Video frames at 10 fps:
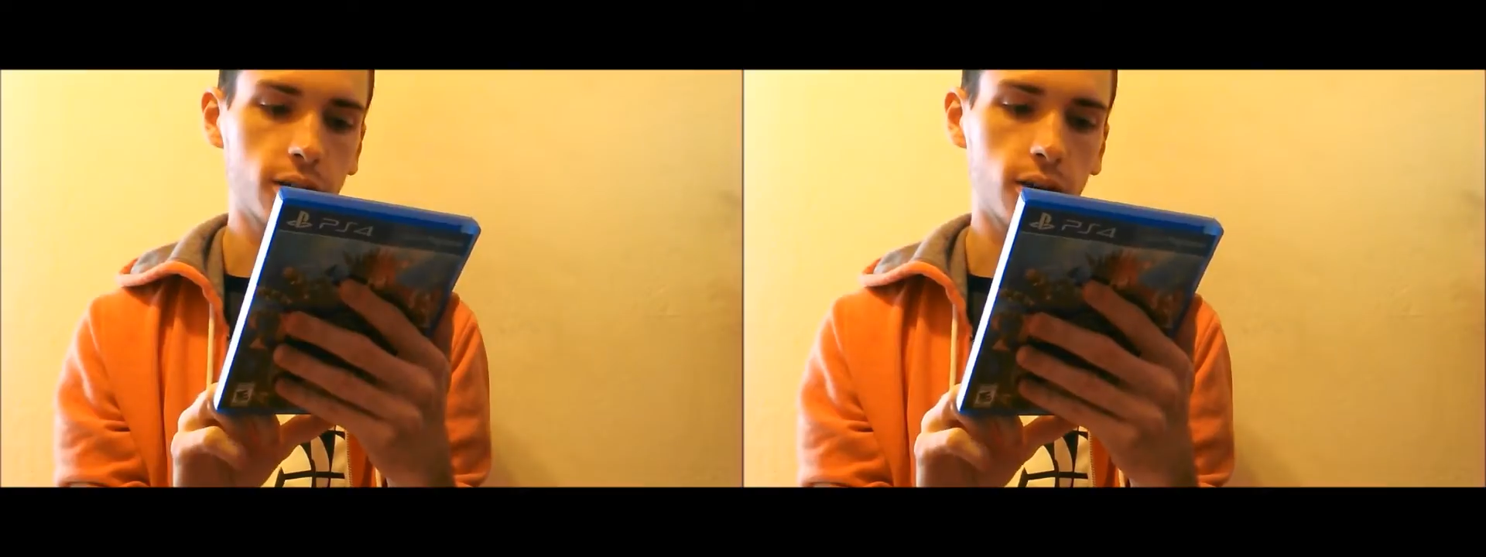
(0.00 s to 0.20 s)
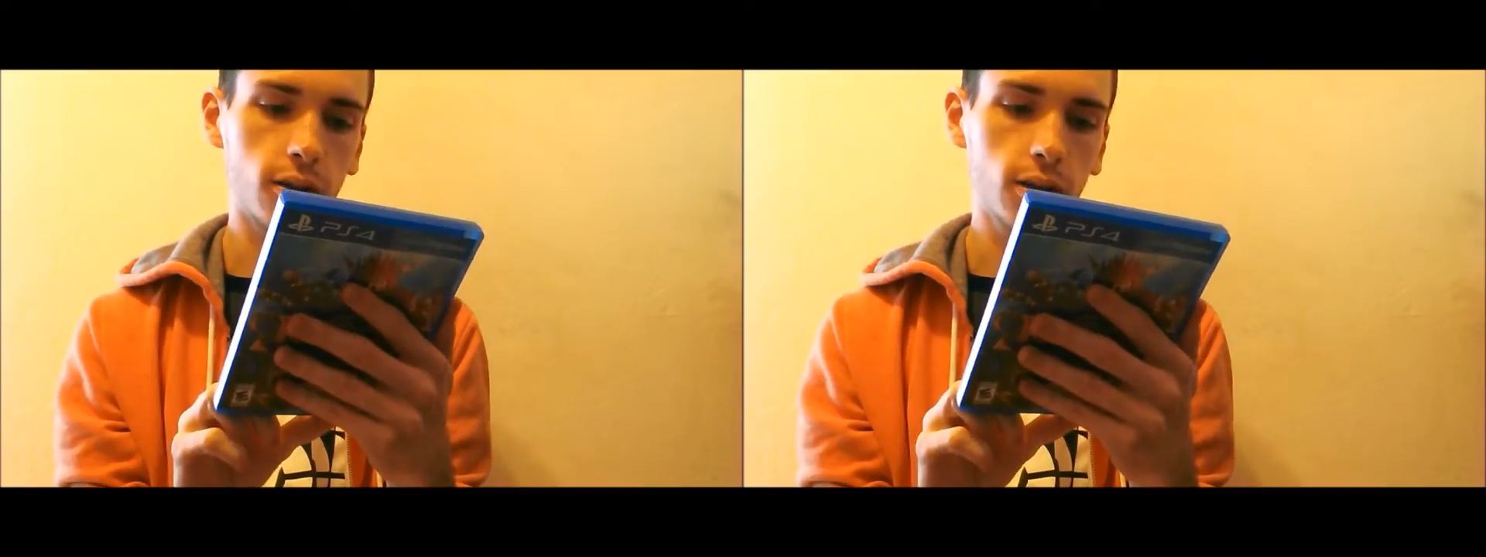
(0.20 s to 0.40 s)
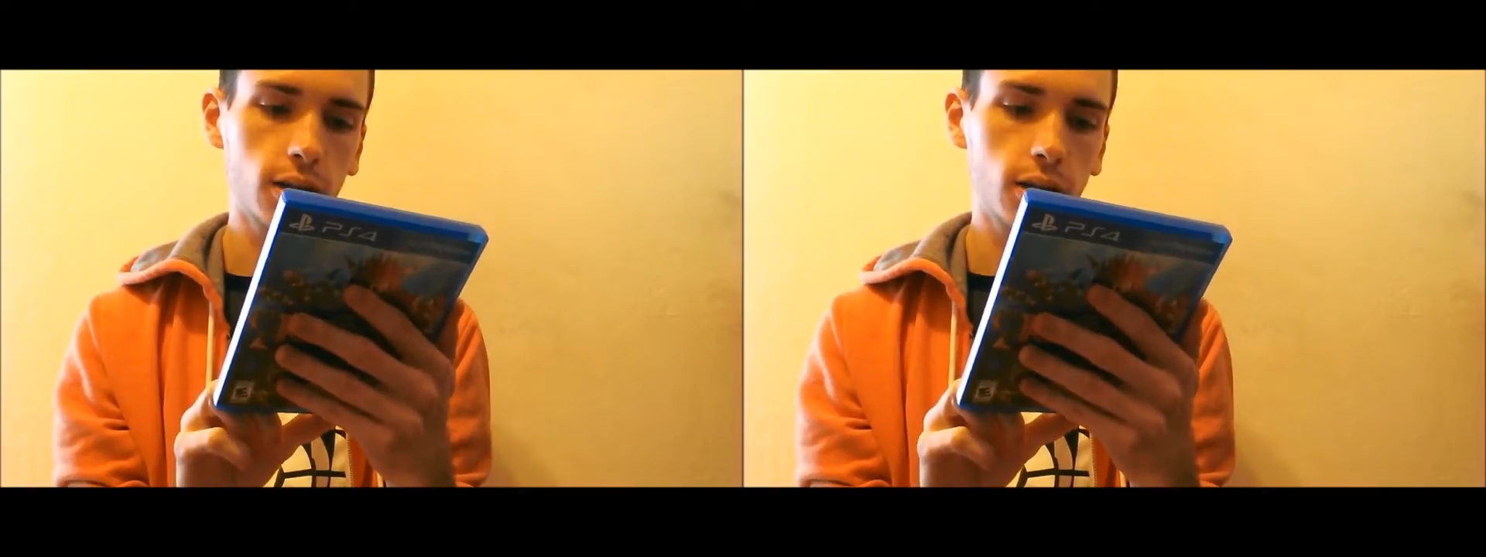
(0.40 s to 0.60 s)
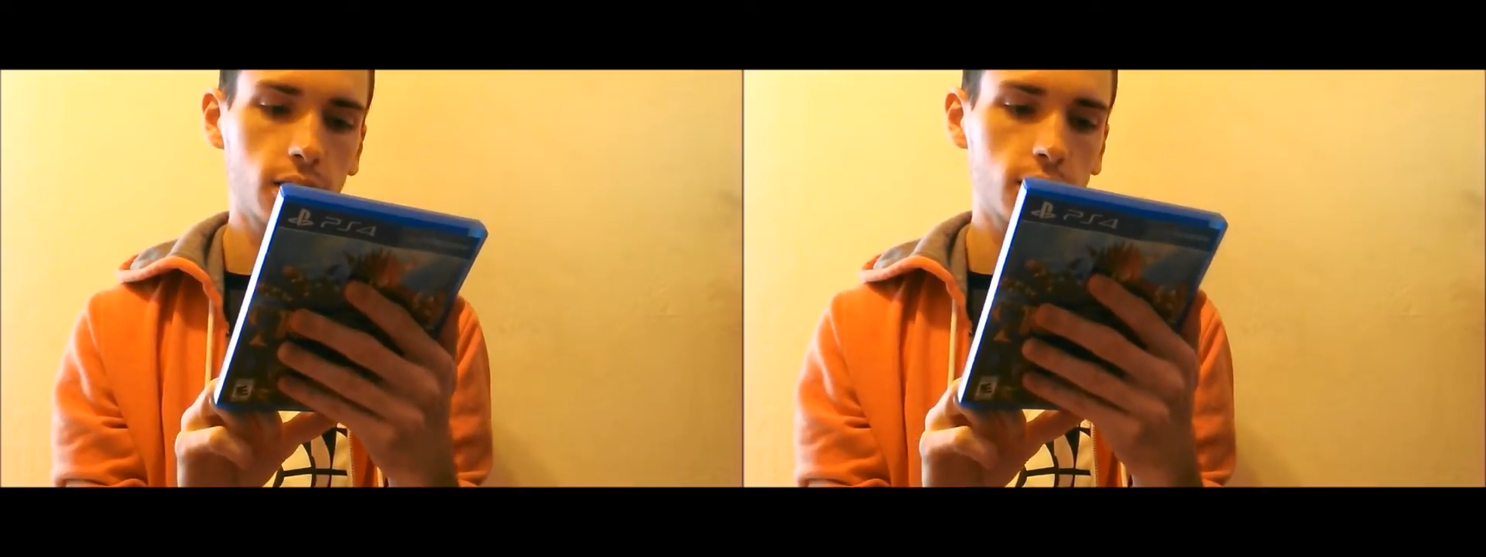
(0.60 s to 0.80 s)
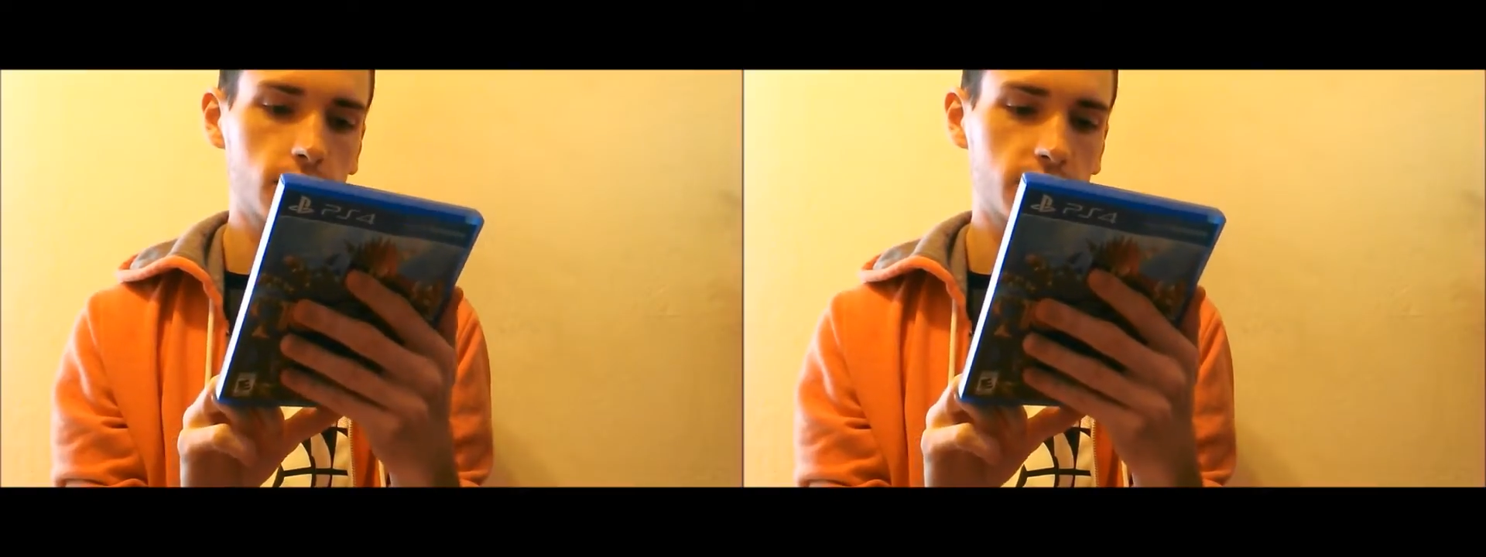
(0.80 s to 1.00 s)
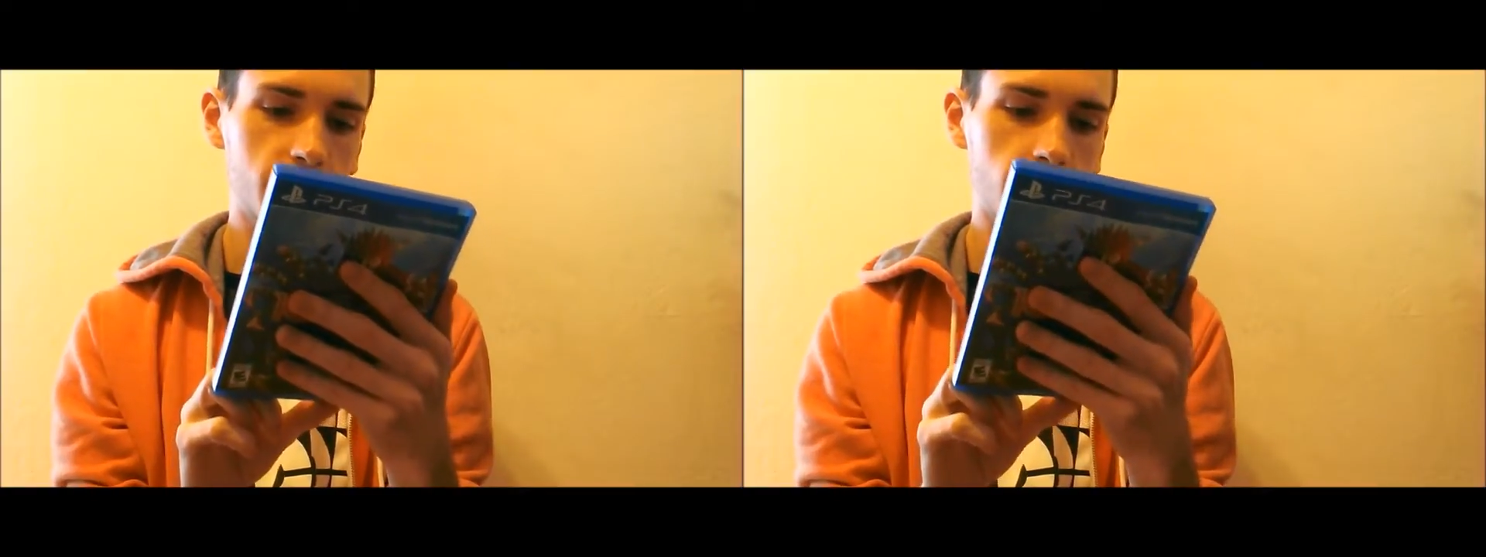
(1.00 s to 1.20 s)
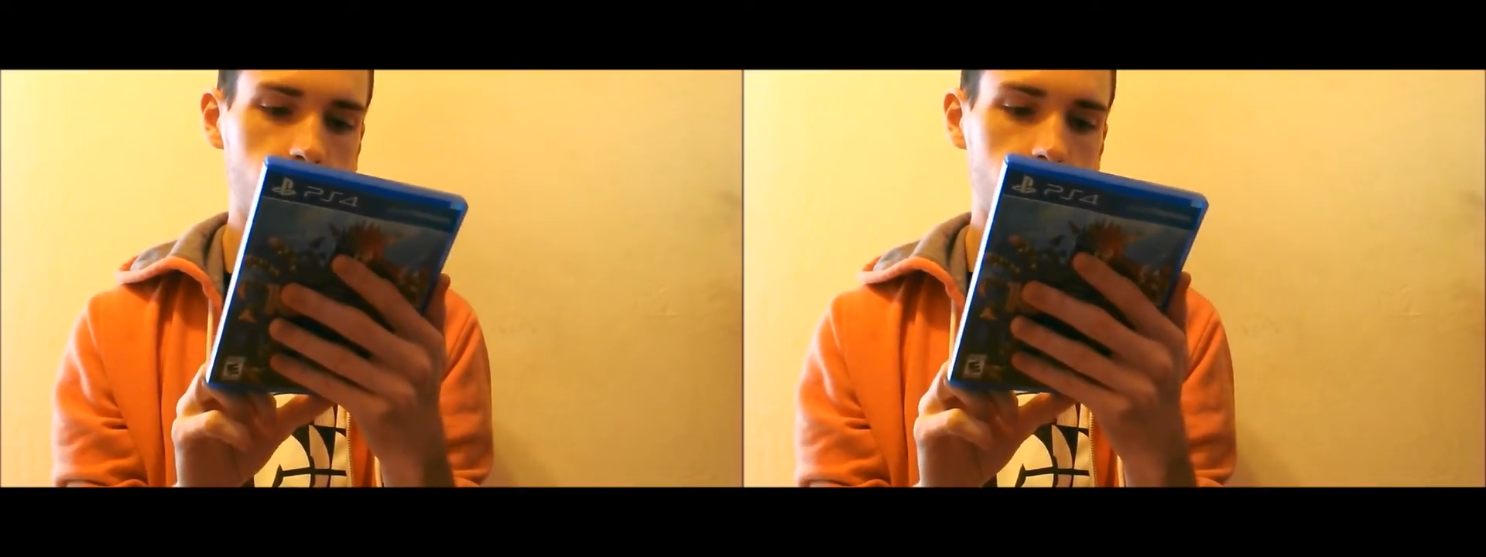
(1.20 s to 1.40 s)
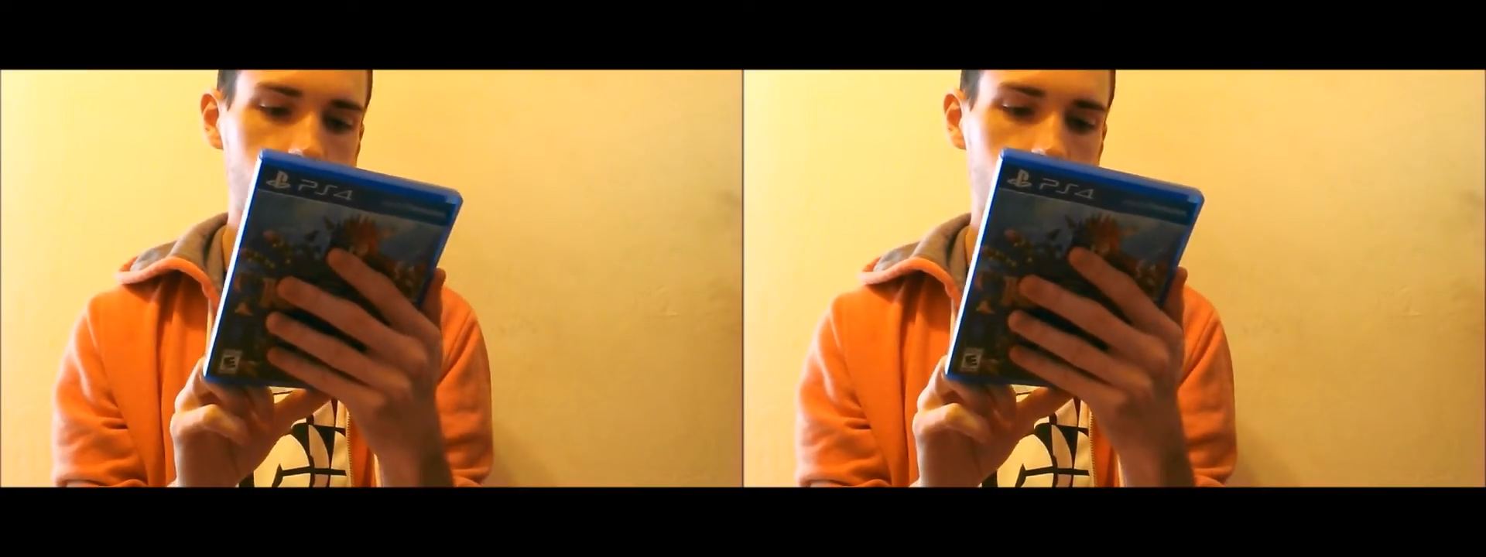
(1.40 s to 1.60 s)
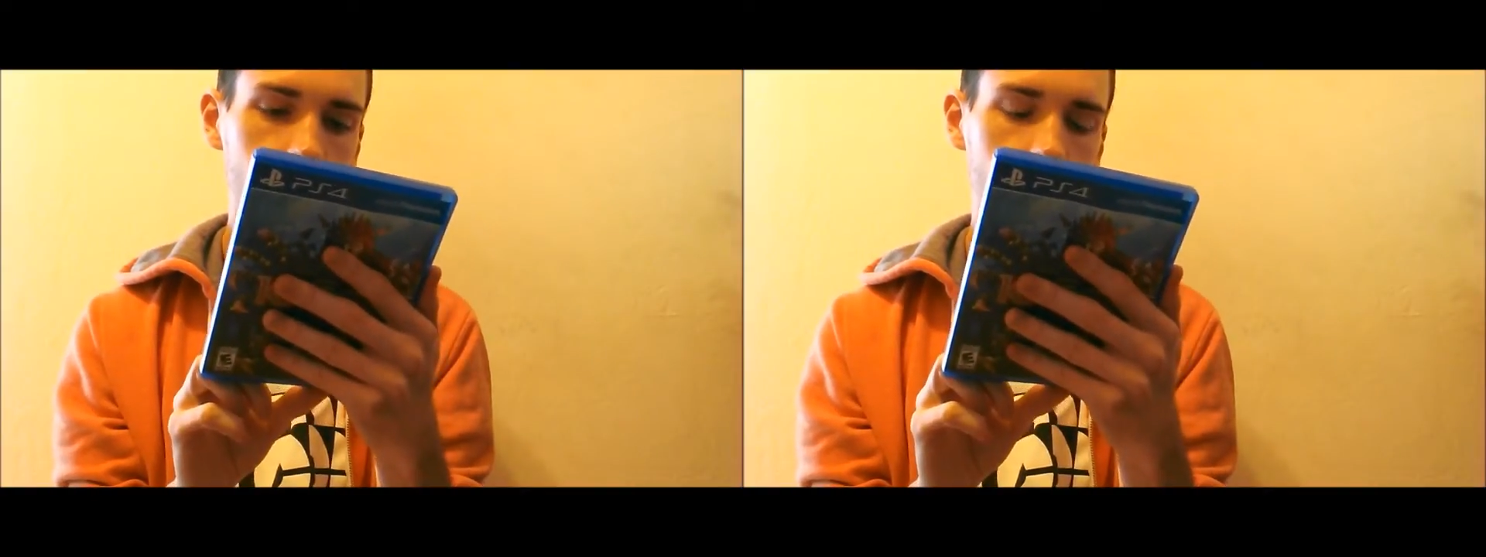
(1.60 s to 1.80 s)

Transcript: tall. Discover the truth